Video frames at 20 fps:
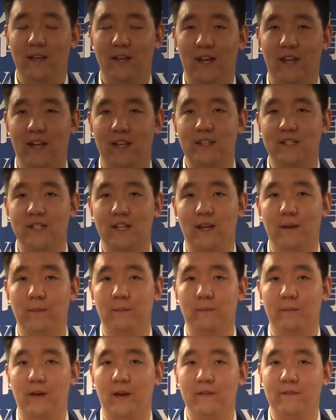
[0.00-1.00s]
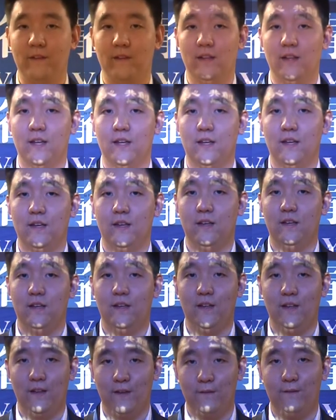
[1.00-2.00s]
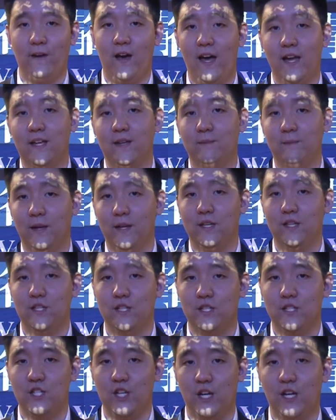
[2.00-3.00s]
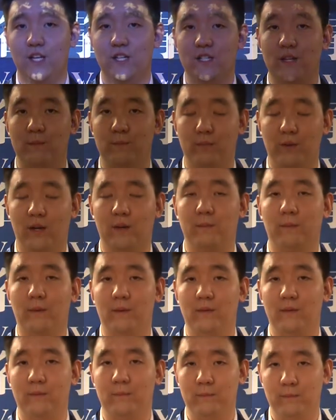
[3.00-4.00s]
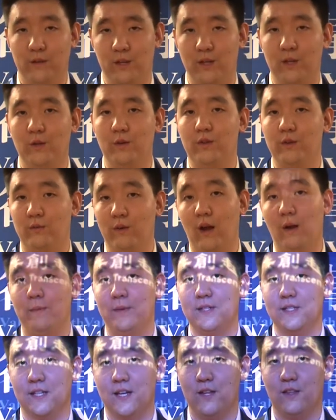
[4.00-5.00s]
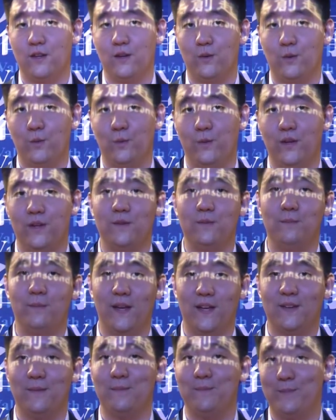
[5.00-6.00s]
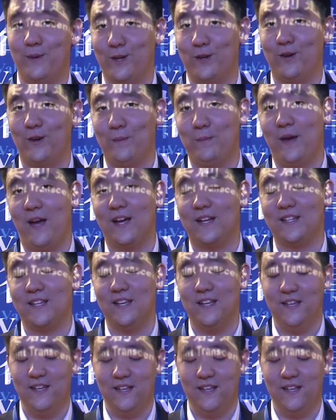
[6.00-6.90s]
And at the time, I felt like if I can make a change and bring the youth around me together, we can make a bigger impact